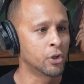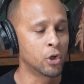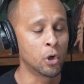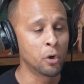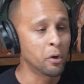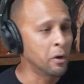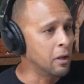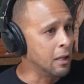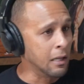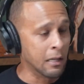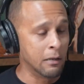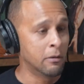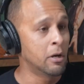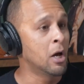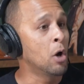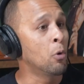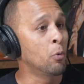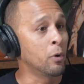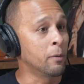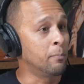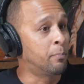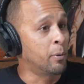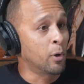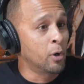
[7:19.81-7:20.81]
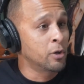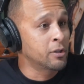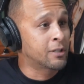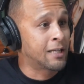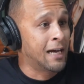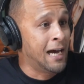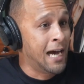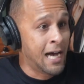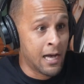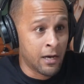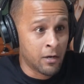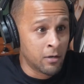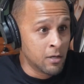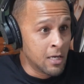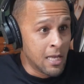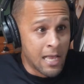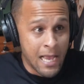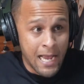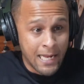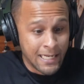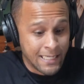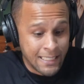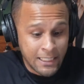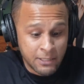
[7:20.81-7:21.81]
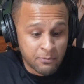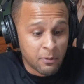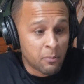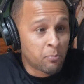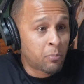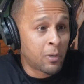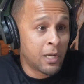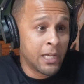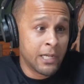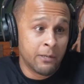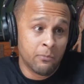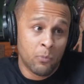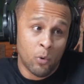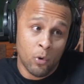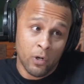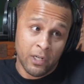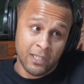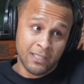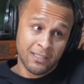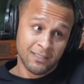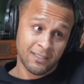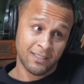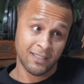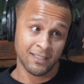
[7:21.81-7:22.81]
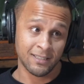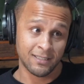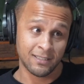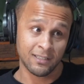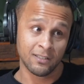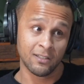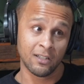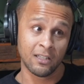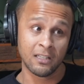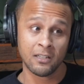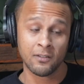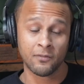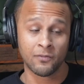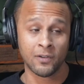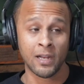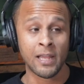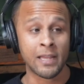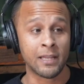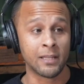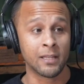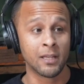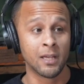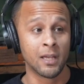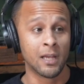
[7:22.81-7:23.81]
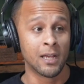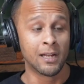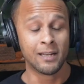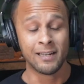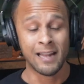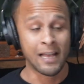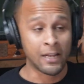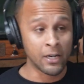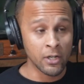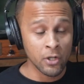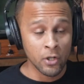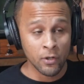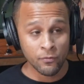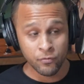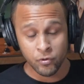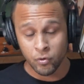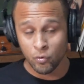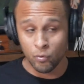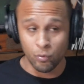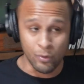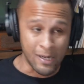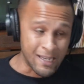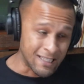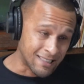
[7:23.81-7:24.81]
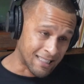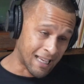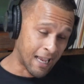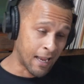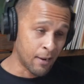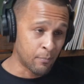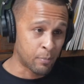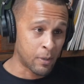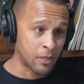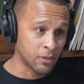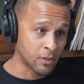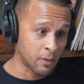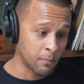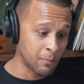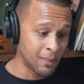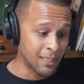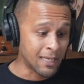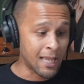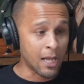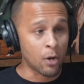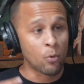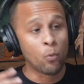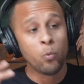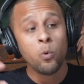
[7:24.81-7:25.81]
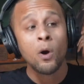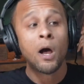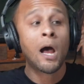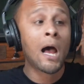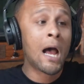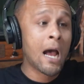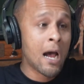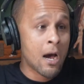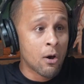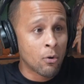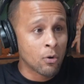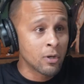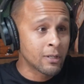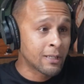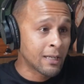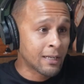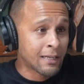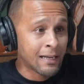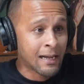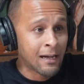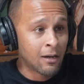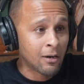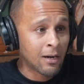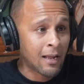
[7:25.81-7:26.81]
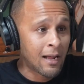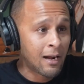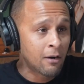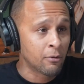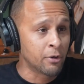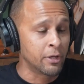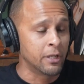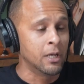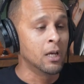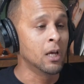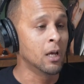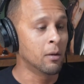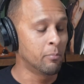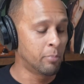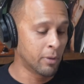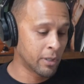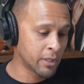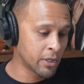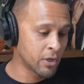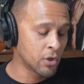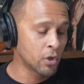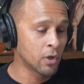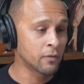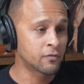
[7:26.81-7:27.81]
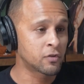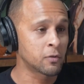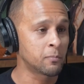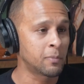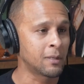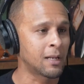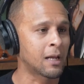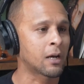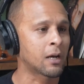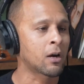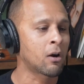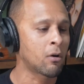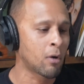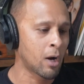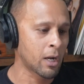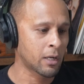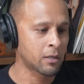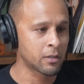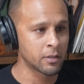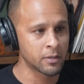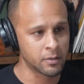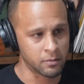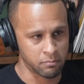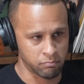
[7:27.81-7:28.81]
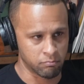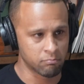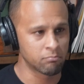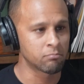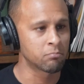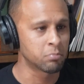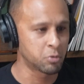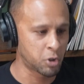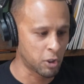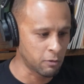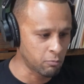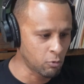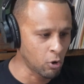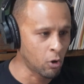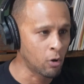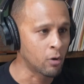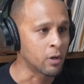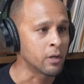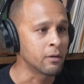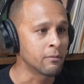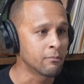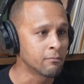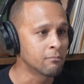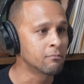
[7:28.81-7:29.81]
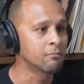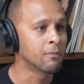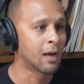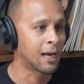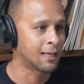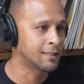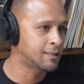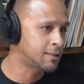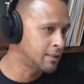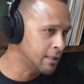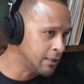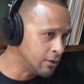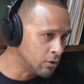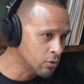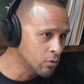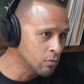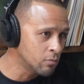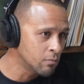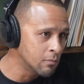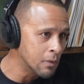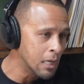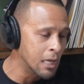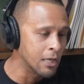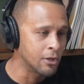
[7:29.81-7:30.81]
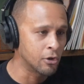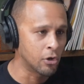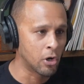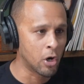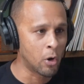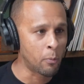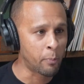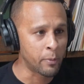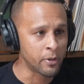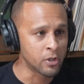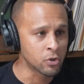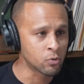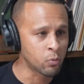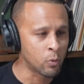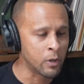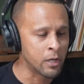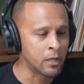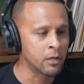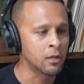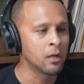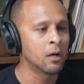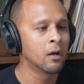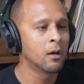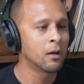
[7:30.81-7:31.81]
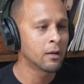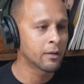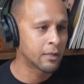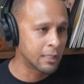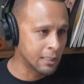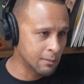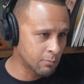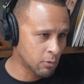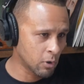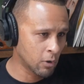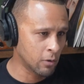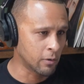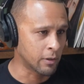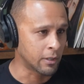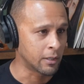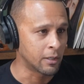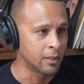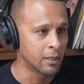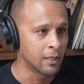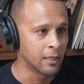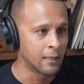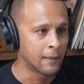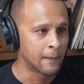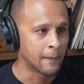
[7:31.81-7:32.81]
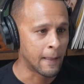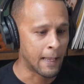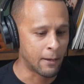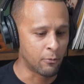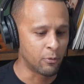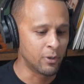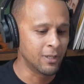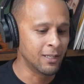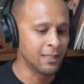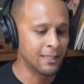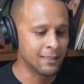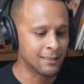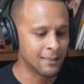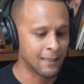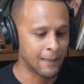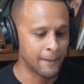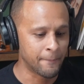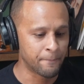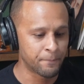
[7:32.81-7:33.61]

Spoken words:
You know, we burned Kyle, and he's been playing more consistently of late. Mm-hmm. Not enough to raise eyebrows and be like, wow, look at Kyle Lowry. But enough to be like, all right, cuz, keep going. I see you. You're helping us win. Keep going. And we need that.